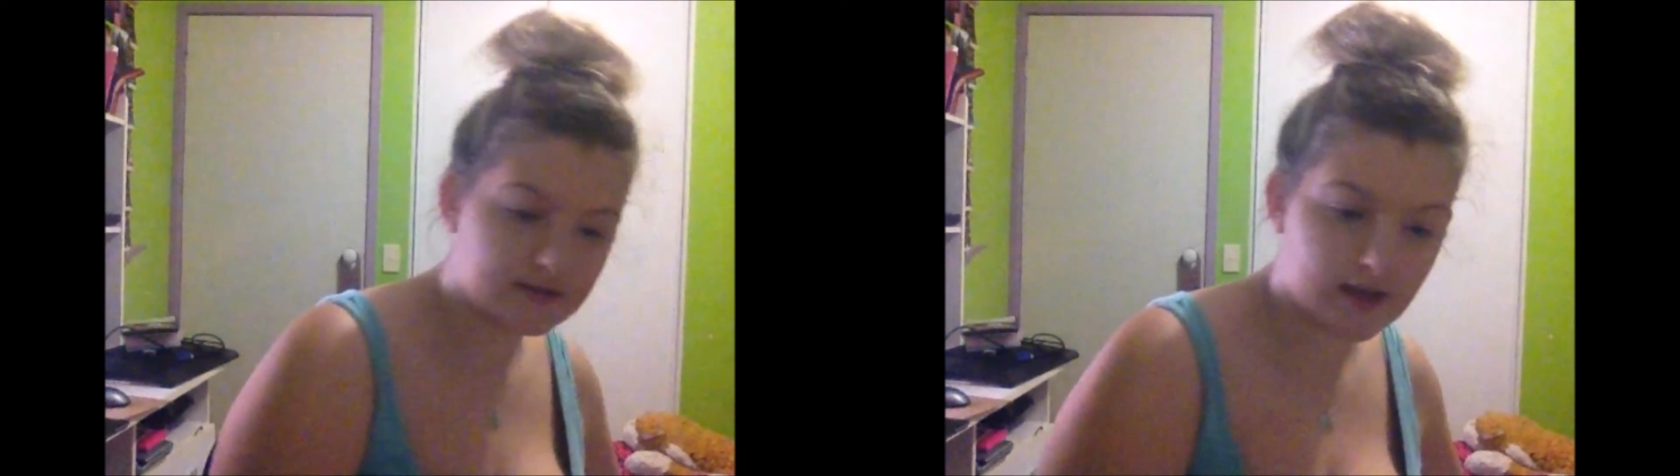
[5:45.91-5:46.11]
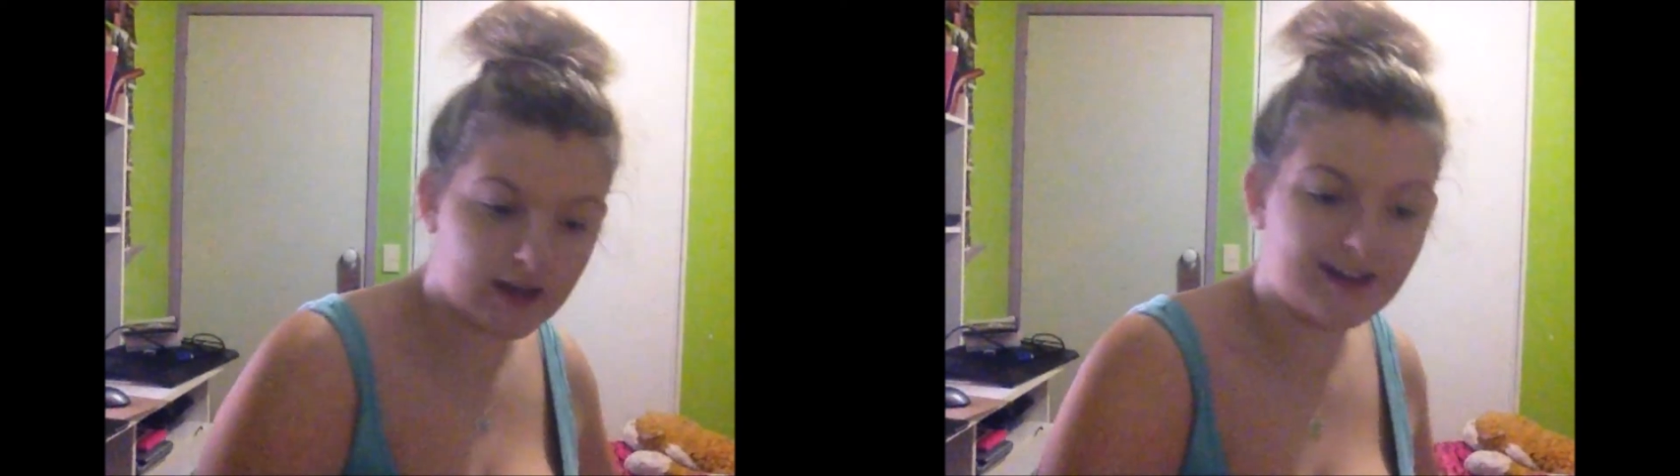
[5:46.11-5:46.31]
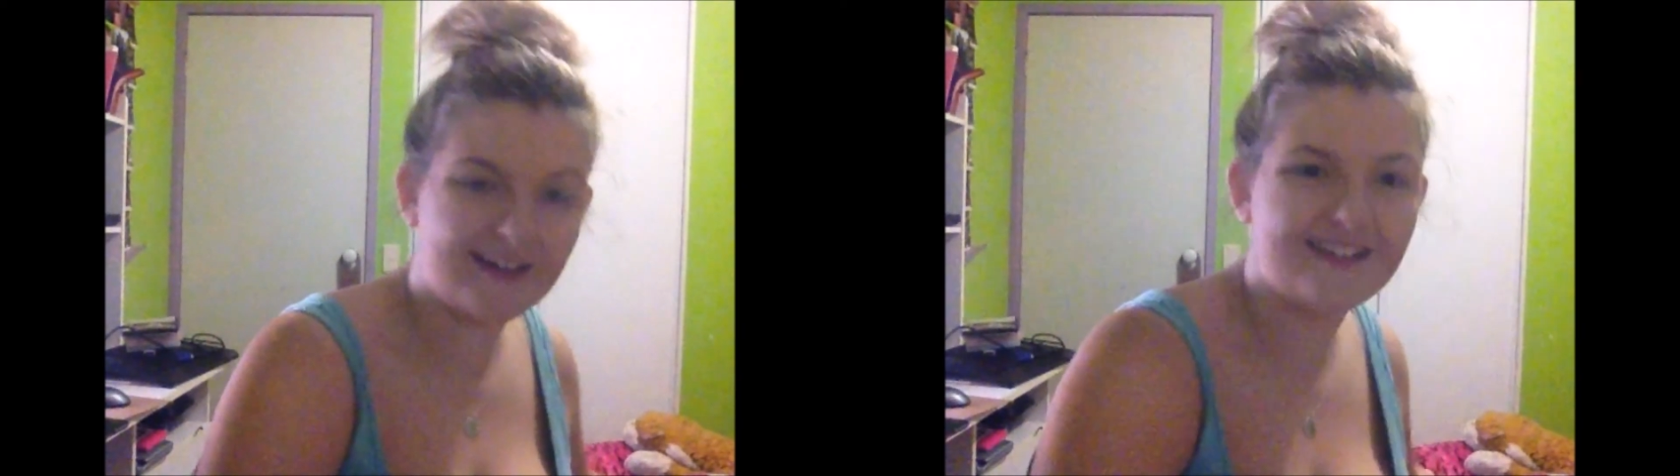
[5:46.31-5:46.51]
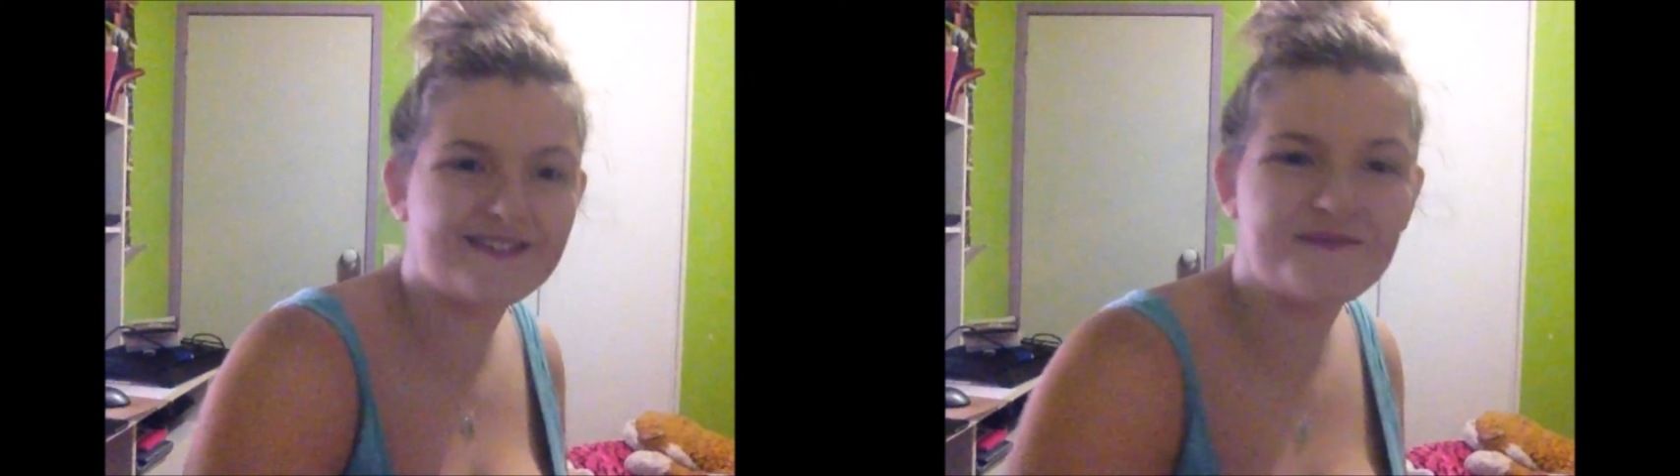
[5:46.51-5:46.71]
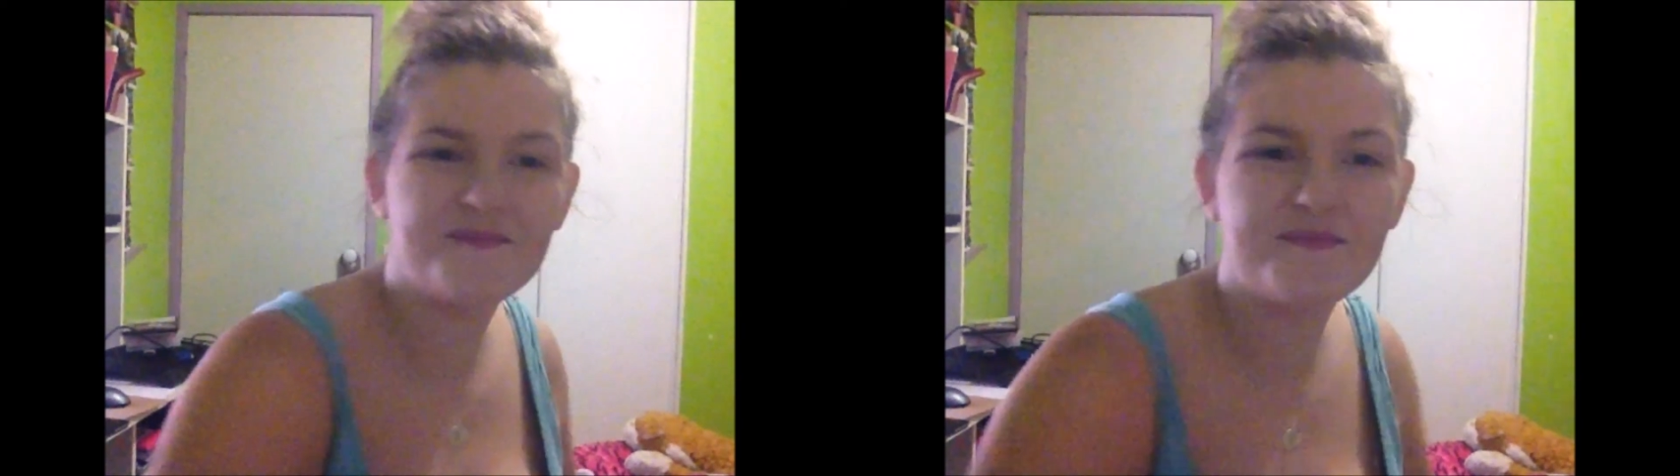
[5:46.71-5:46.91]
take
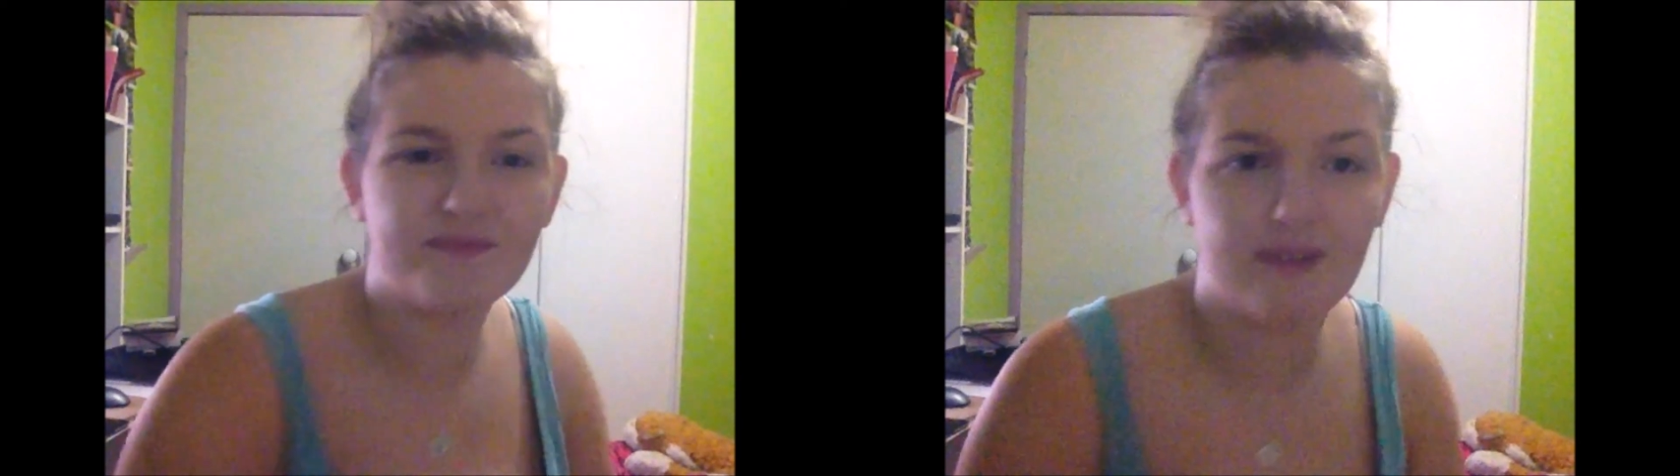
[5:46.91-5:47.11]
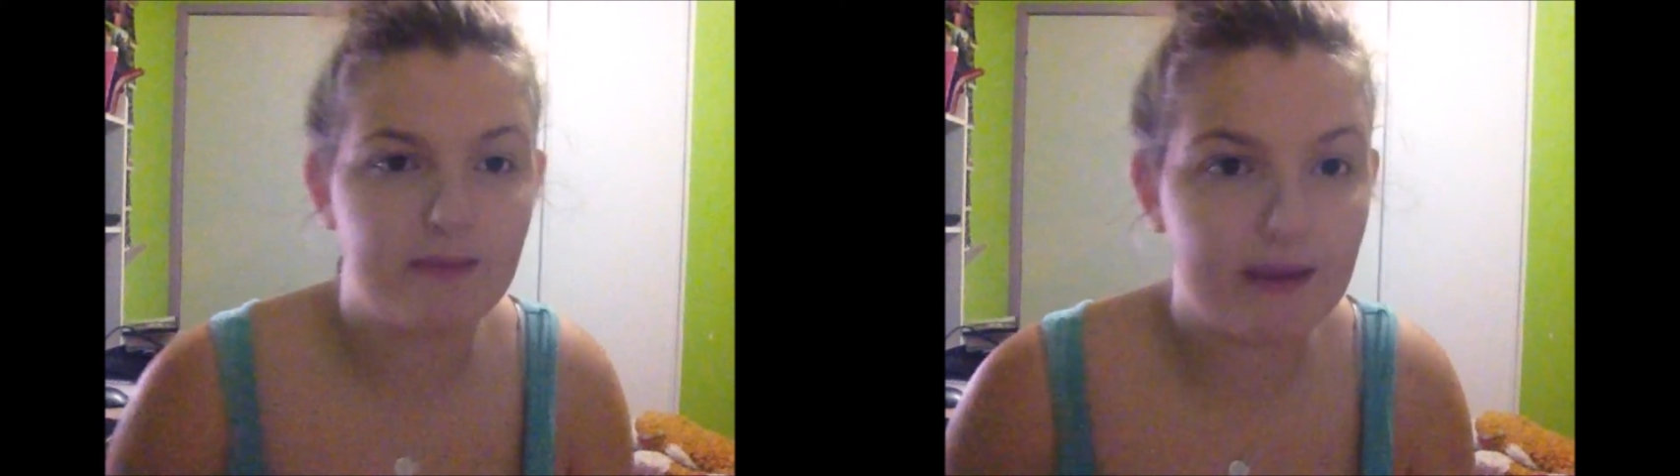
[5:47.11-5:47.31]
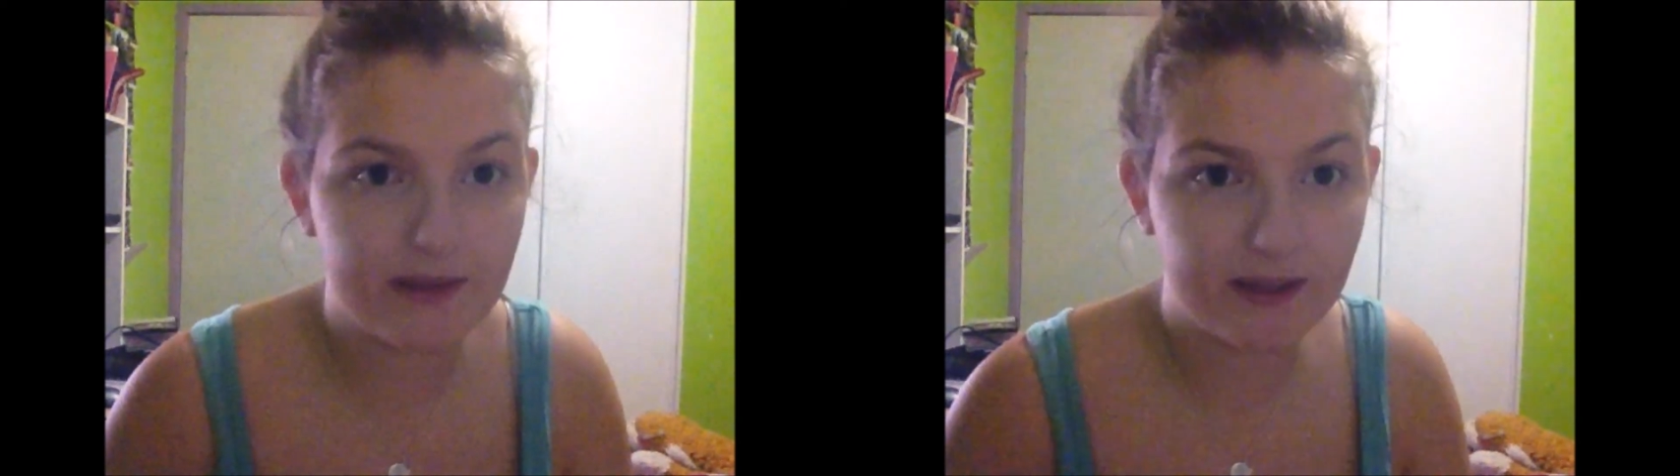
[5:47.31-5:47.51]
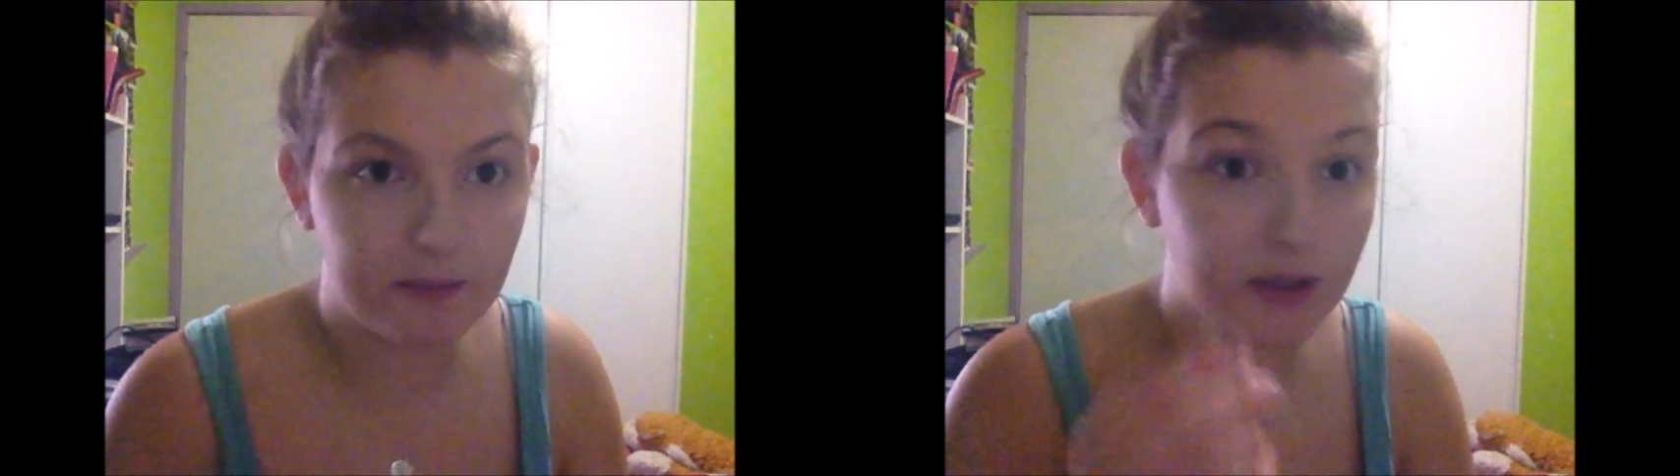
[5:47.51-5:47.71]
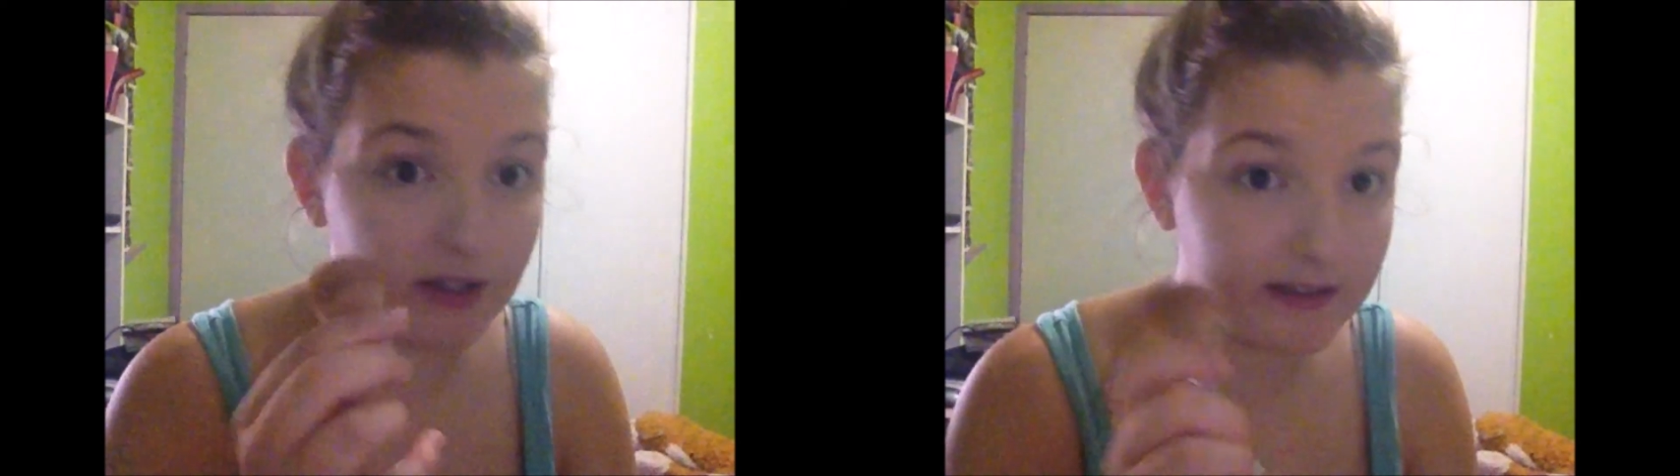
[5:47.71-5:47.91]
my baby
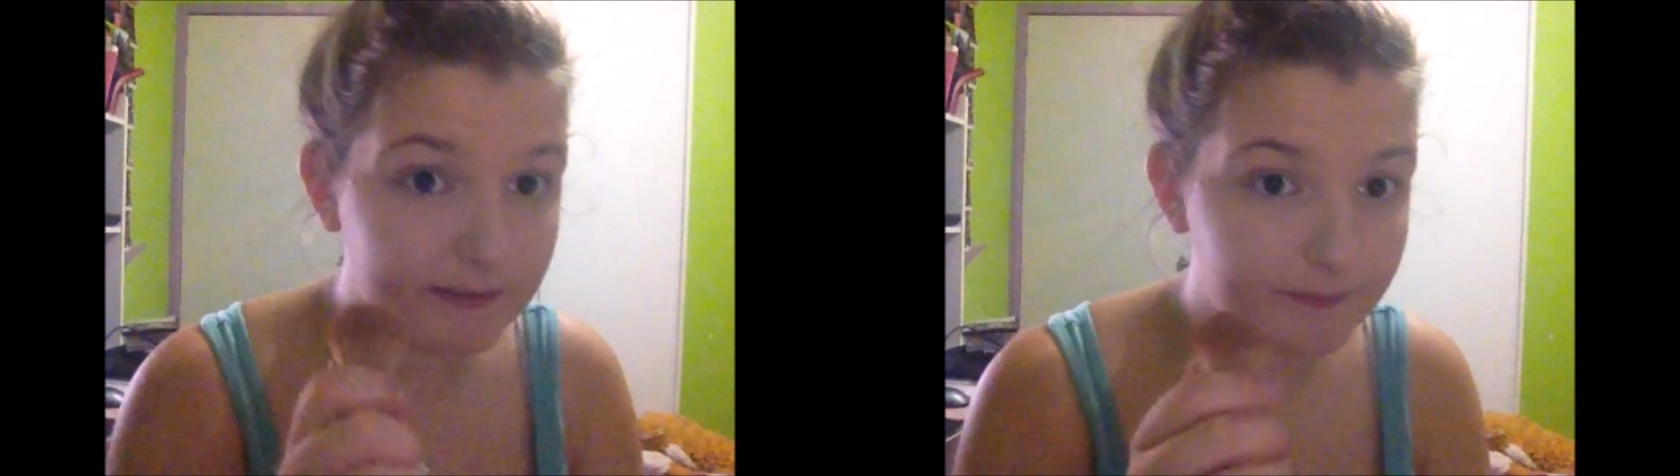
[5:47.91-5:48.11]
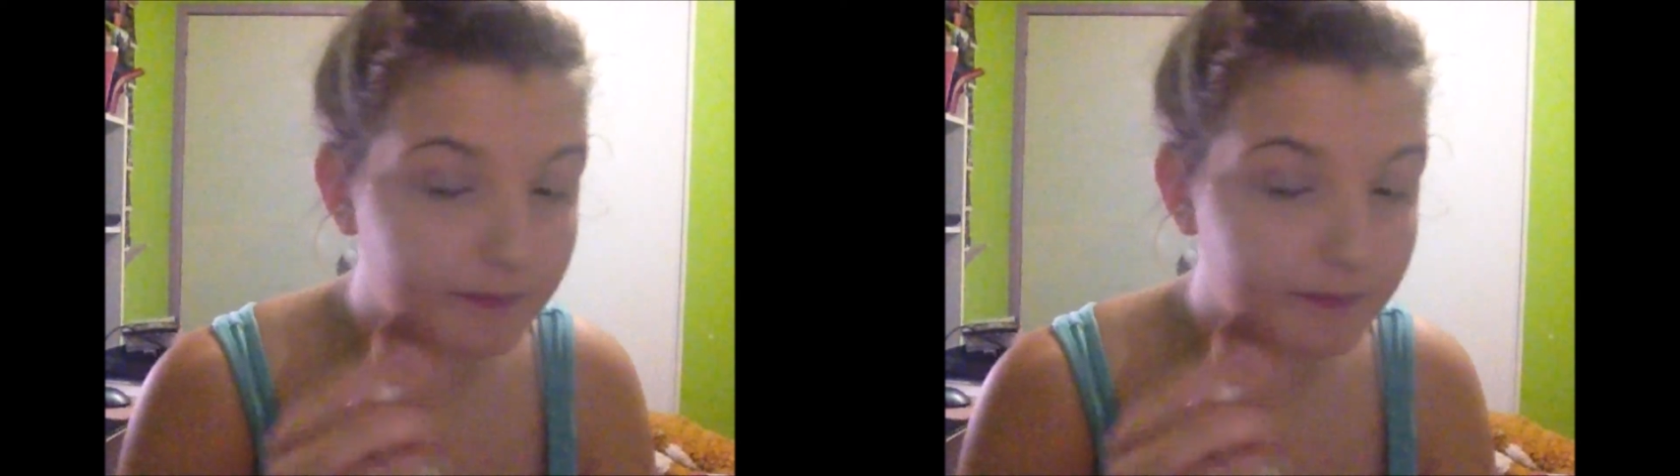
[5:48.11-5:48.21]
kabuki.